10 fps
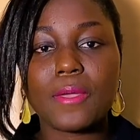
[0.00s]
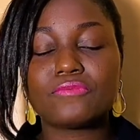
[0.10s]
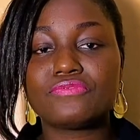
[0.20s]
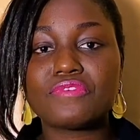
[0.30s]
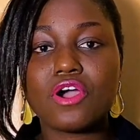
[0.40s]

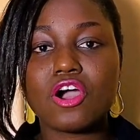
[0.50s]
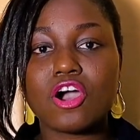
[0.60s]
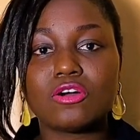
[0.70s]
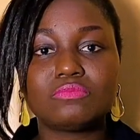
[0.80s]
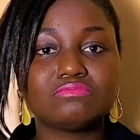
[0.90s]

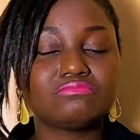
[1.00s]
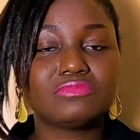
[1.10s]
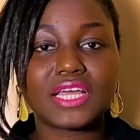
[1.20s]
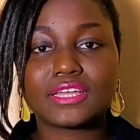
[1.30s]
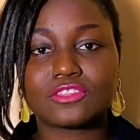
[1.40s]
from
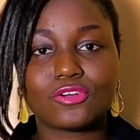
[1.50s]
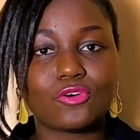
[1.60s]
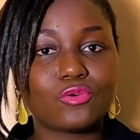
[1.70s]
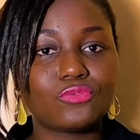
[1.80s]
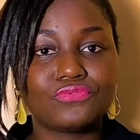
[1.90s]
like the
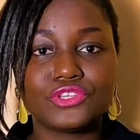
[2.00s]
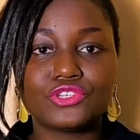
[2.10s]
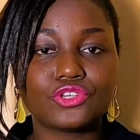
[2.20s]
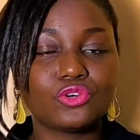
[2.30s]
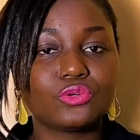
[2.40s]
old
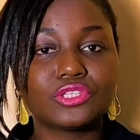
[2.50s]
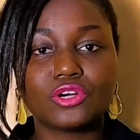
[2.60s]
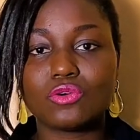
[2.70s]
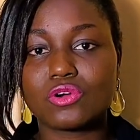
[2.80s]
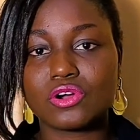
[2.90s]
video, the
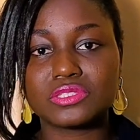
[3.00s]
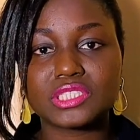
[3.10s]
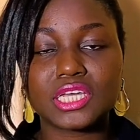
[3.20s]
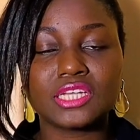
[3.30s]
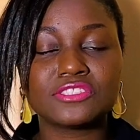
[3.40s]
old
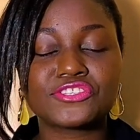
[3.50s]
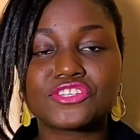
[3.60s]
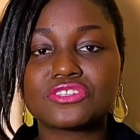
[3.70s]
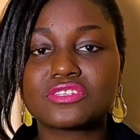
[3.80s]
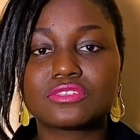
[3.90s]
content,
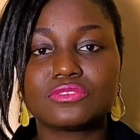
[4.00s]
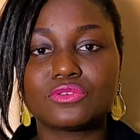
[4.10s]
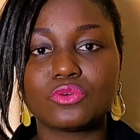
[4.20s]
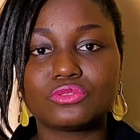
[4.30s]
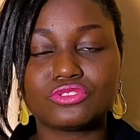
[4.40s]
just, you
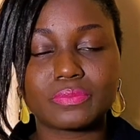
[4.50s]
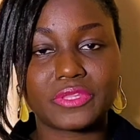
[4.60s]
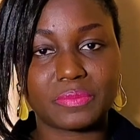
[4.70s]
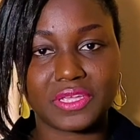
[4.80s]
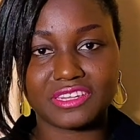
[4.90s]
know, drop
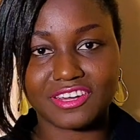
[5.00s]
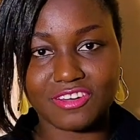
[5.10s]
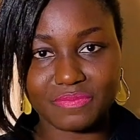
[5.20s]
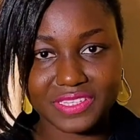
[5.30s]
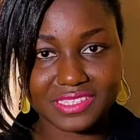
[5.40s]
them in the
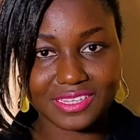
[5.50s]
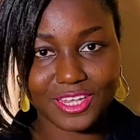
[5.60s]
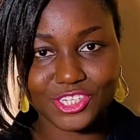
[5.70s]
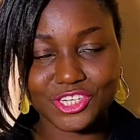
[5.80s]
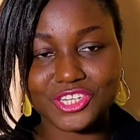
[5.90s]
comment
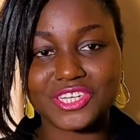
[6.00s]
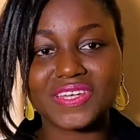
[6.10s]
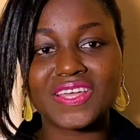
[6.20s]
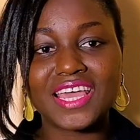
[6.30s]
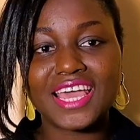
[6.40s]

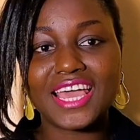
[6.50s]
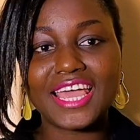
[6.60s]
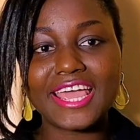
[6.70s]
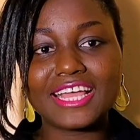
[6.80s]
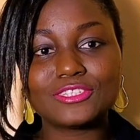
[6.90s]
section.
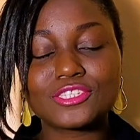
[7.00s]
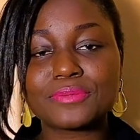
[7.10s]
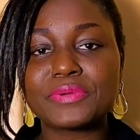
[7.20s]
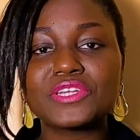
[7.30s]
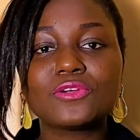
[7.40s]
And
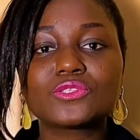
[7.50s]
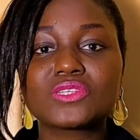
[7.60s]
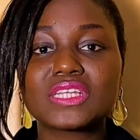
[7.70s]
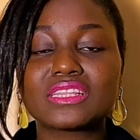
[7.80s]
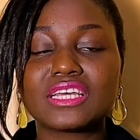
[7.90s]
somebody also
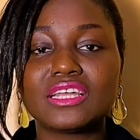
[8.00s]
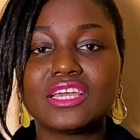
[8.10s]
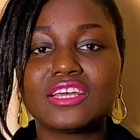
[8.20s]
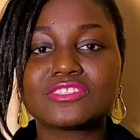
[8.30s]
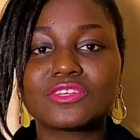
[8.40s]
said that
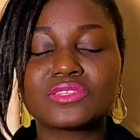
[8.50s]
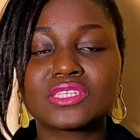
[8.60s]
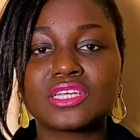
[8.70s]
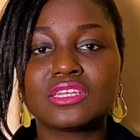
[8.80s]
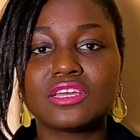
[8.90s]
he has not
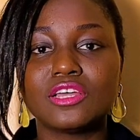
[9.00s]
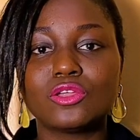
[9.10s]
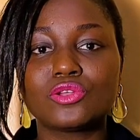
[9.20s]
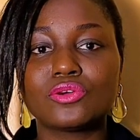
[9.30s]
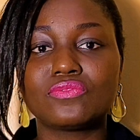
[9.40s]
seen a
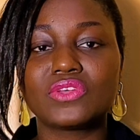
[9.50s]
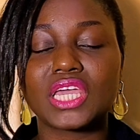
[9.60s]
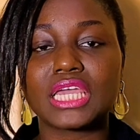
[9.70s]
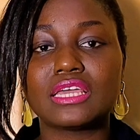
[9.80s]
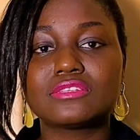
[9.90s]
lot of
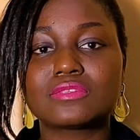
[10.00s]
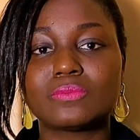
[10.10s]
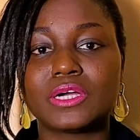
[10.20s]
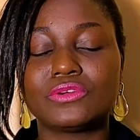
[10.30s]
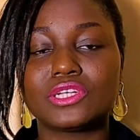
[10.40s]
Kenyans
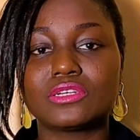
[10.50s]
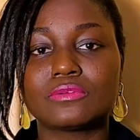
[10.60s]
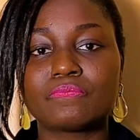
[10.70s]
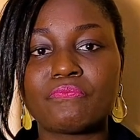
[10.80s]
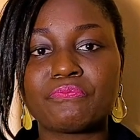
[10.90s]

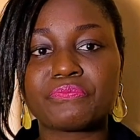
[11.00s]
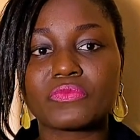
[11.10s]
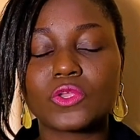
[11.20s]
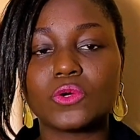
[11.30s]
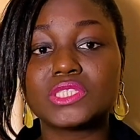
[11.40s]
marrying
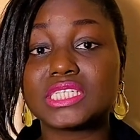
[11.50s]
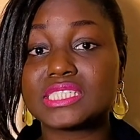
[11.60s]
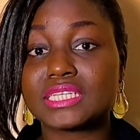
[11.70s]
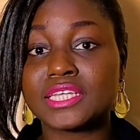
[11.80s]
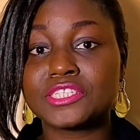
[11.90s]
or
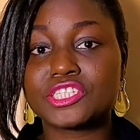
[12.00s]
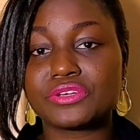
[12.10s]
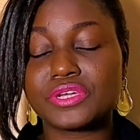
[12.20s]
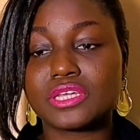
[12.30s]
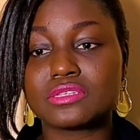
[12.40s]
dating
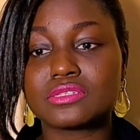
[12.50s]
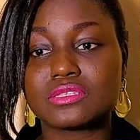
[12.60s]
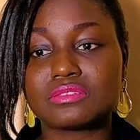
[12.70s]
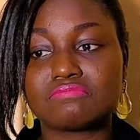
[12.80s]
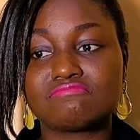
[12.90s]
Nigerians.